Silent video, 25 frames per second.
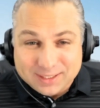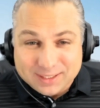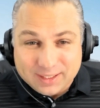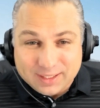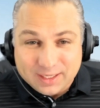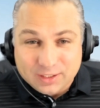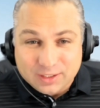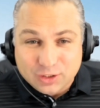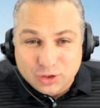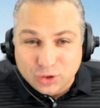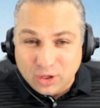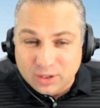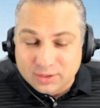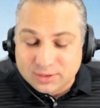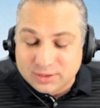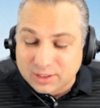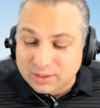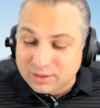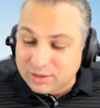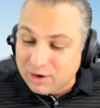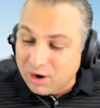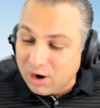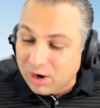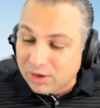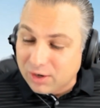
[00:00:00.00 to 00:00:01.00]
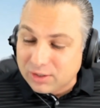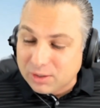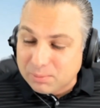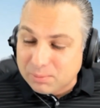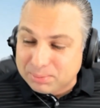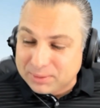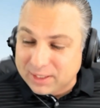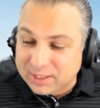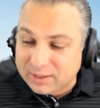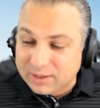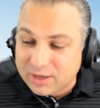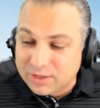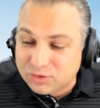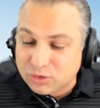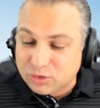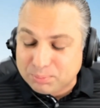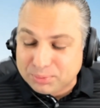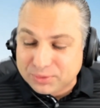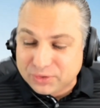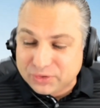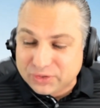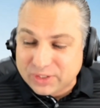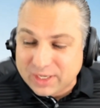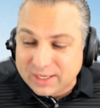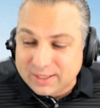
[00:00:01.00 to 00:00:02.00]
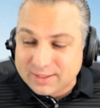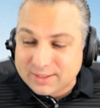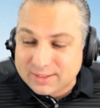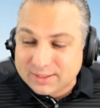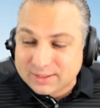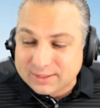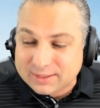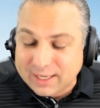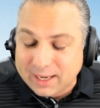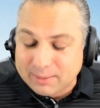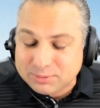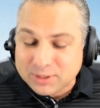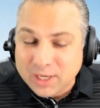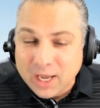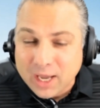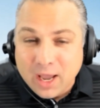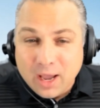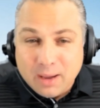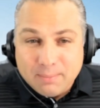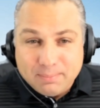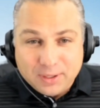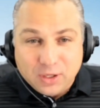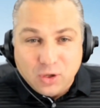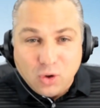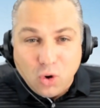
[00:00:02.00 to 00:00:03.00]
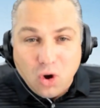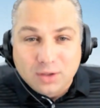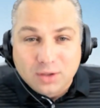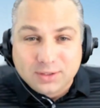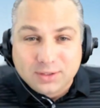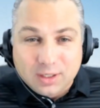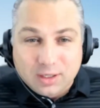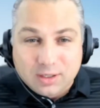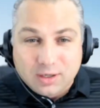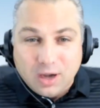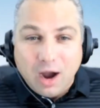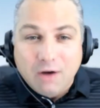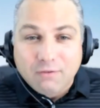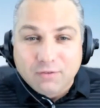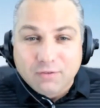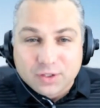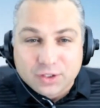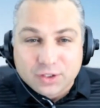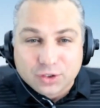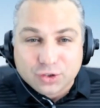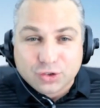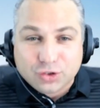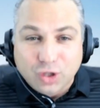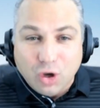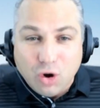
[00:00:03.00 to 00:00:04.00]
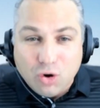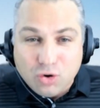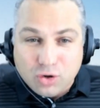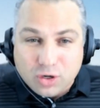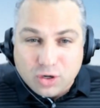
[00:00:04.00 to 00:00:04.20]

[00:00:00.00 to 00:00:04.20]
I think Chauncey Gardner played 100% of the snaps. Because the coverage is so